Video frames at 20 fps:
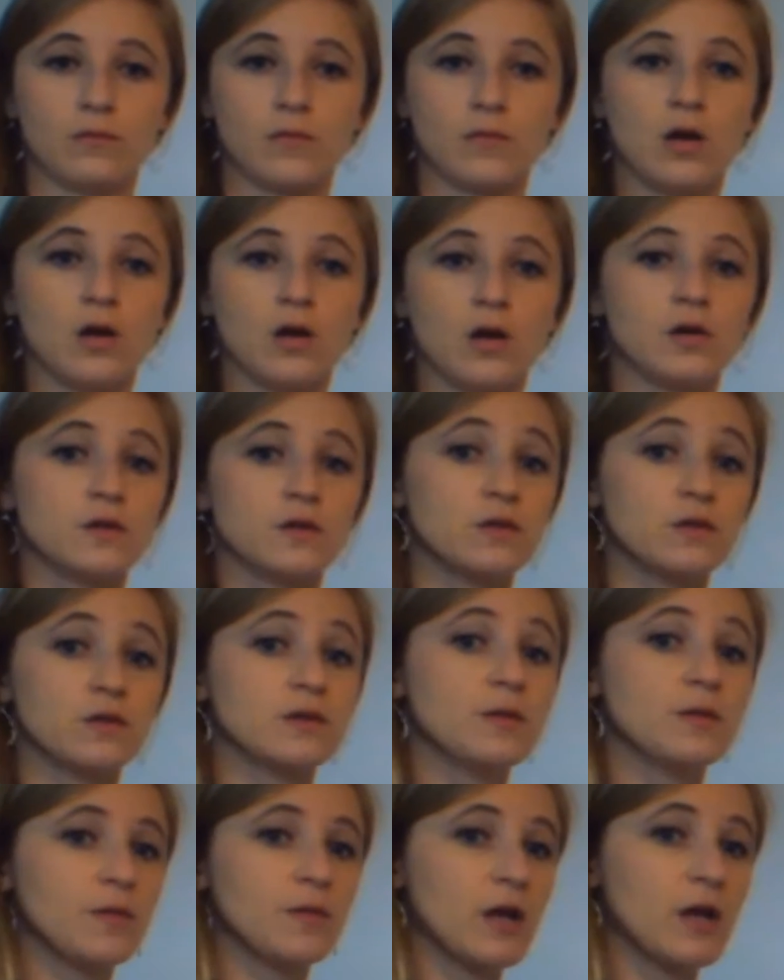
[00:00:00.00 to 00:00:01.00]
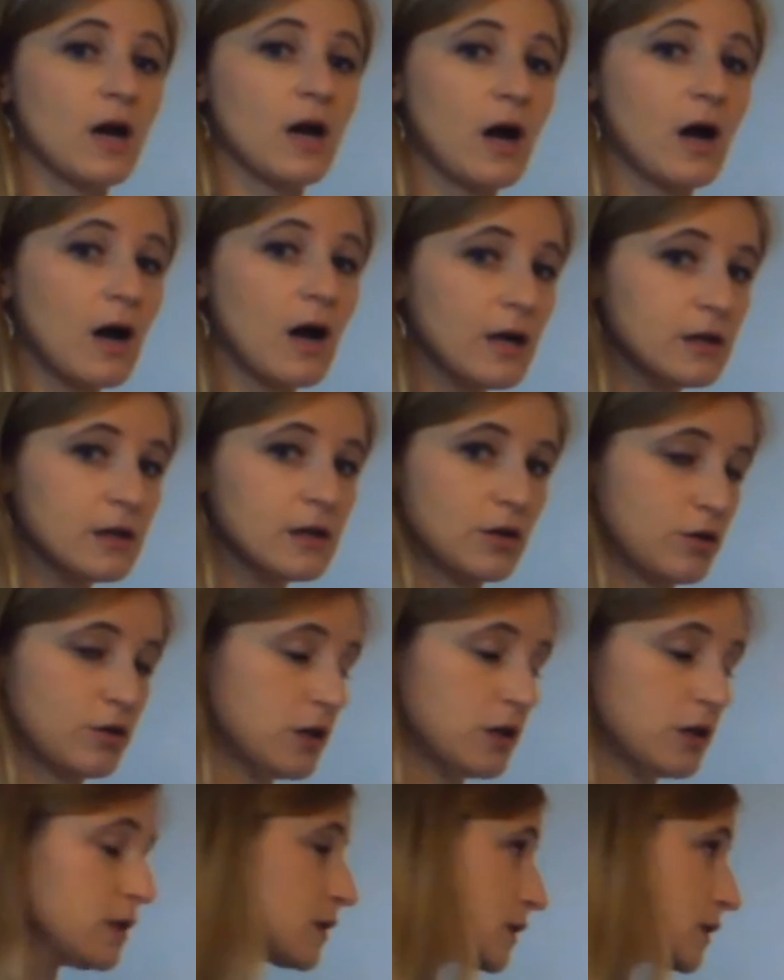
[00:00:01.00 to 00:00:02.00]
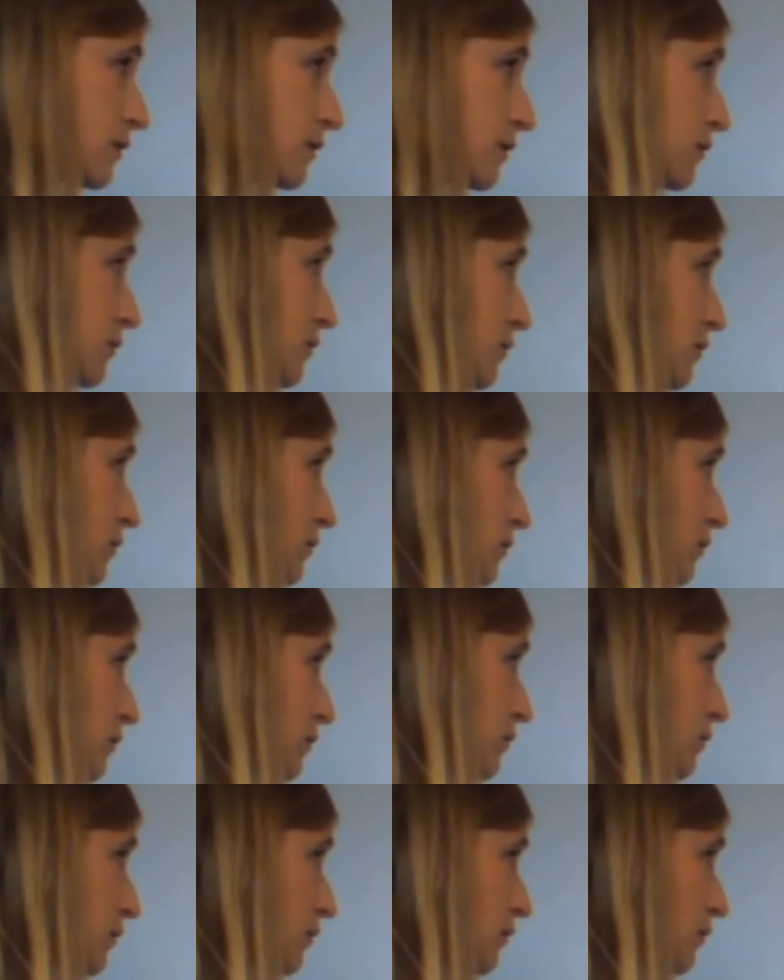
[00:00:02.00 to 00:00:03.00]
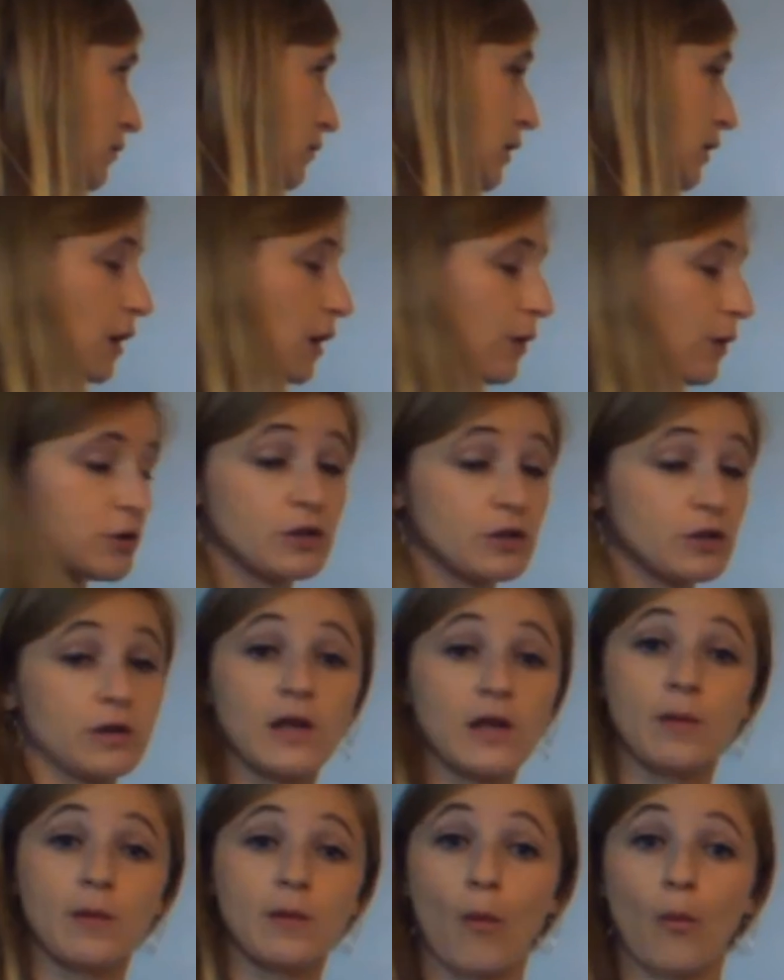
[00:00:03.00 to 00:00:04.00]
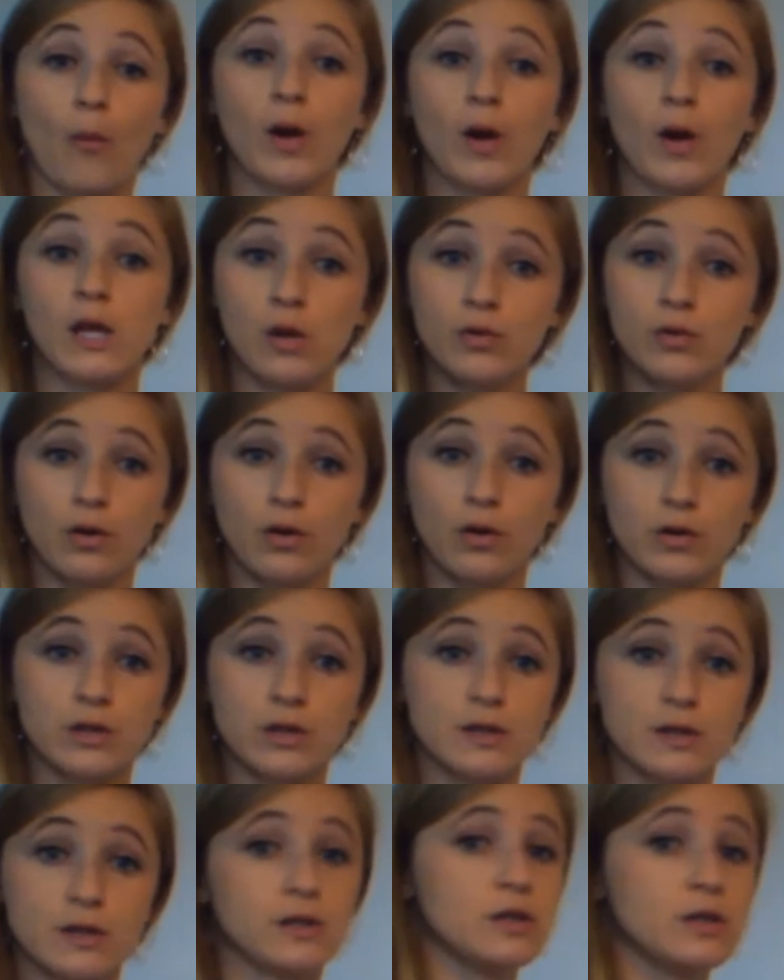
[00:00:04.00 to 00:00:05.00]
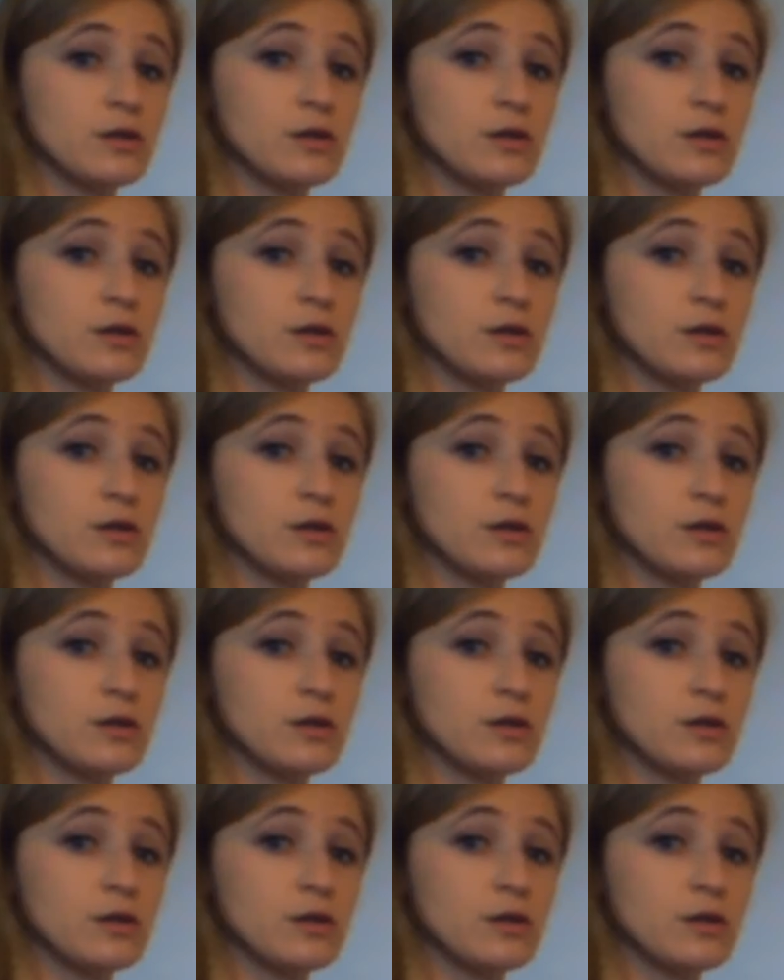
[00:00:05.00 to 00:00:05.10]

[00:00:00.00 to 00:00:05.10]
So something I notice, I want you to think about what you notice too,